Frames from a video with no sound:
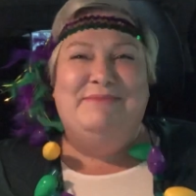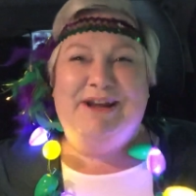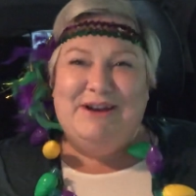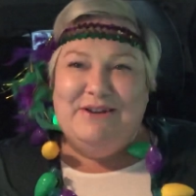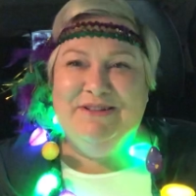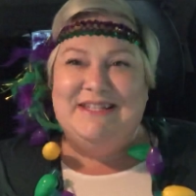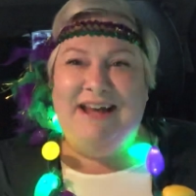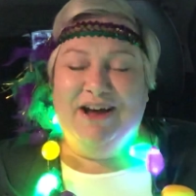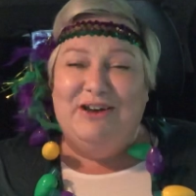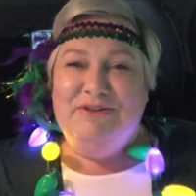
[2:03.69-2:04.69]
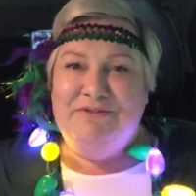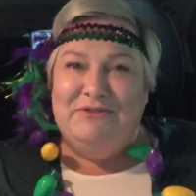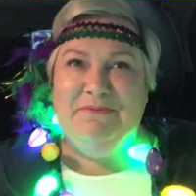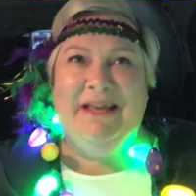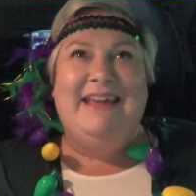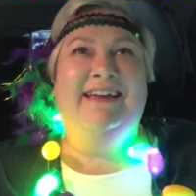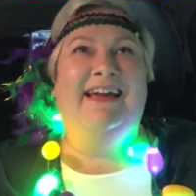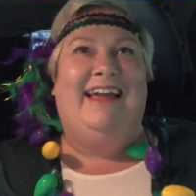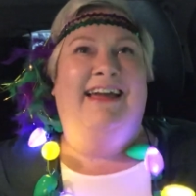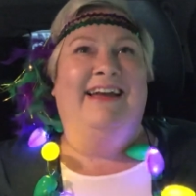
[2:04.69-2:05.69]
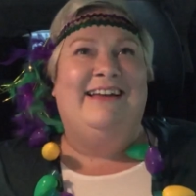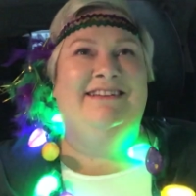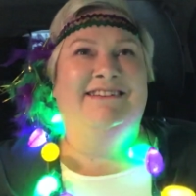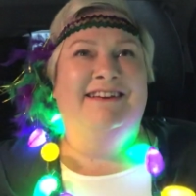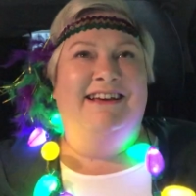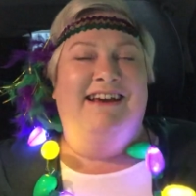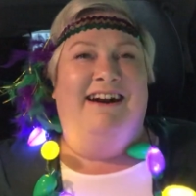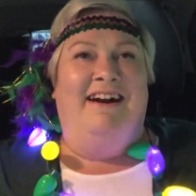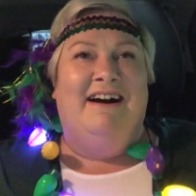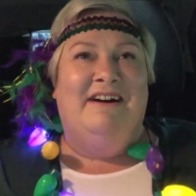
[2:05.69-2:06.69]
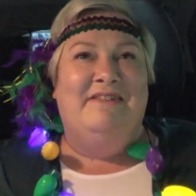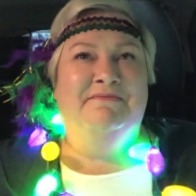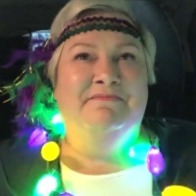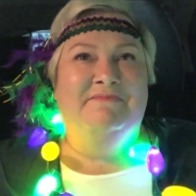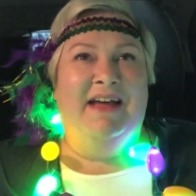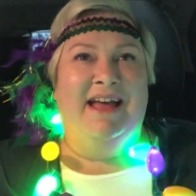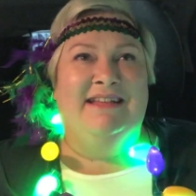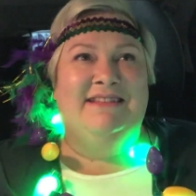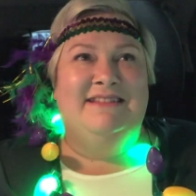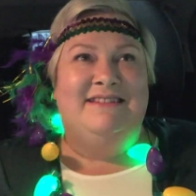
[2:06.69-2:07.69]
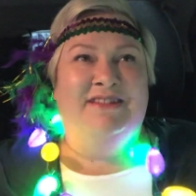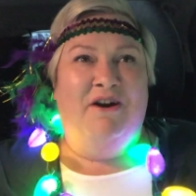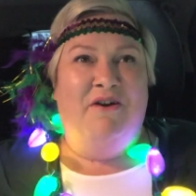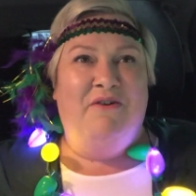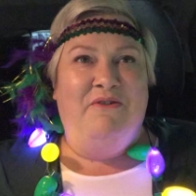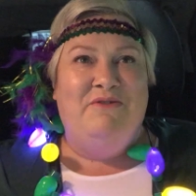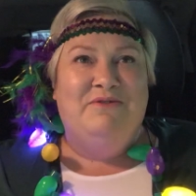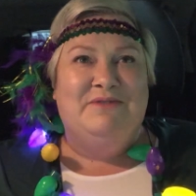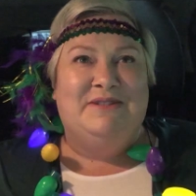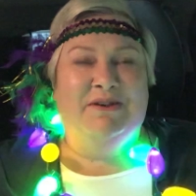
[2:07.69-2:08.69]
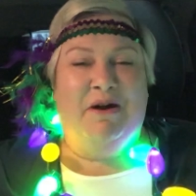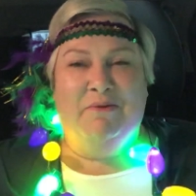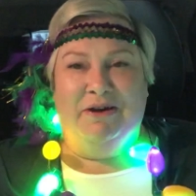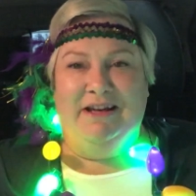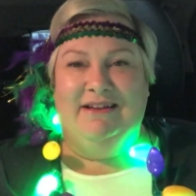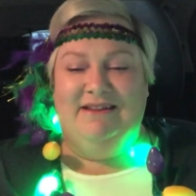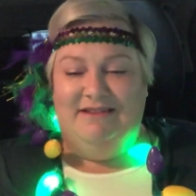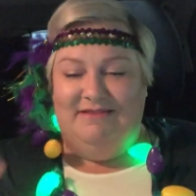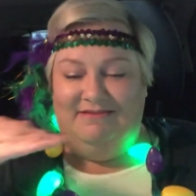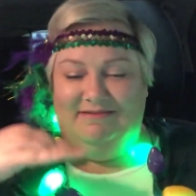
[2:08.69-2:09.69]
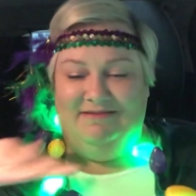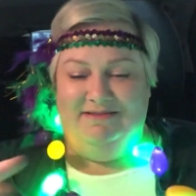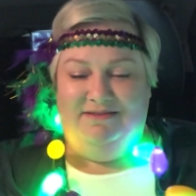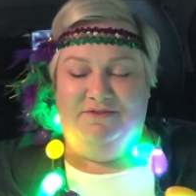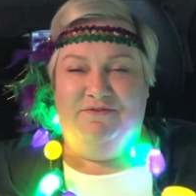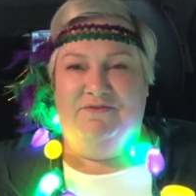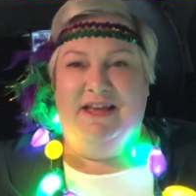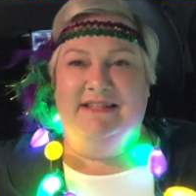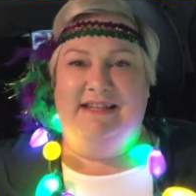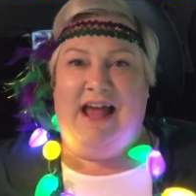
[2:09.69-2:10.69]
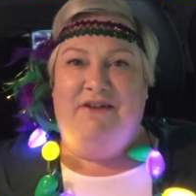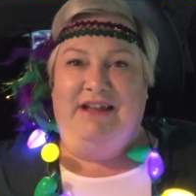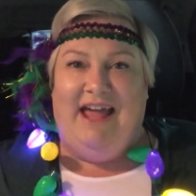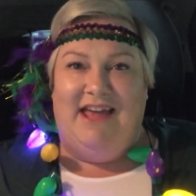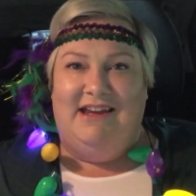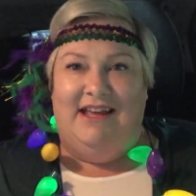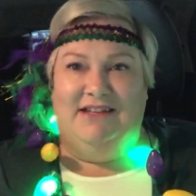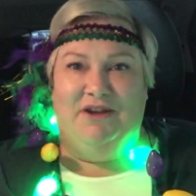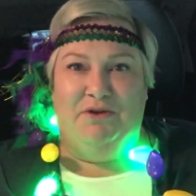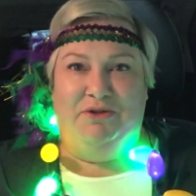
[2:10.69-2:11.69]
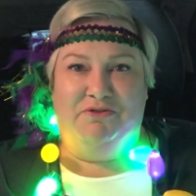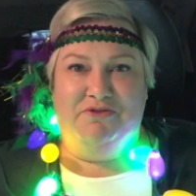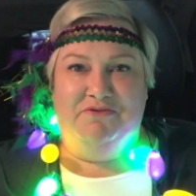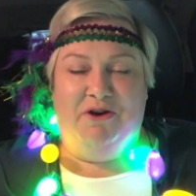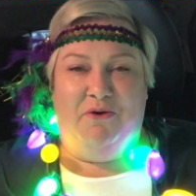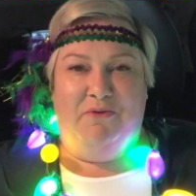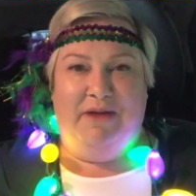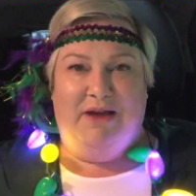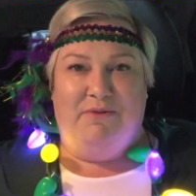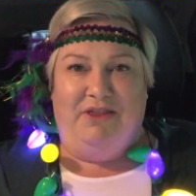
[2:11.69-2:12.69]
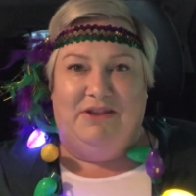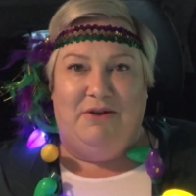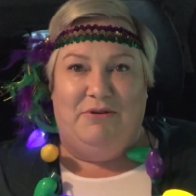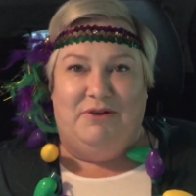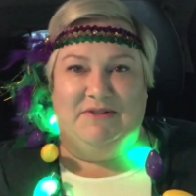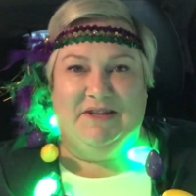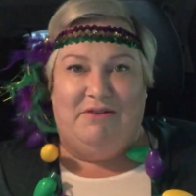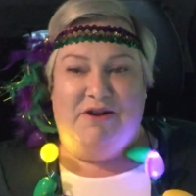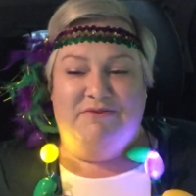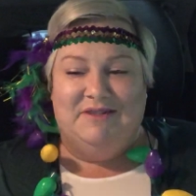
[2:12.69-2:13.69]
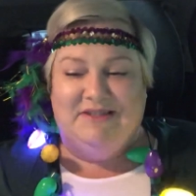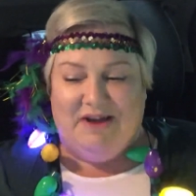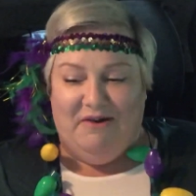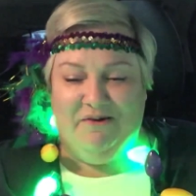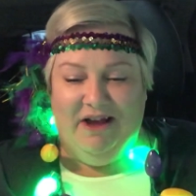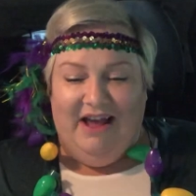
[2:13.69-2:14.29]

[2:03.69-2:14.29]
but I know it's not good for me. And, um, and so, so I want to phase it out again and go through the whole week with no Coke Zero. So,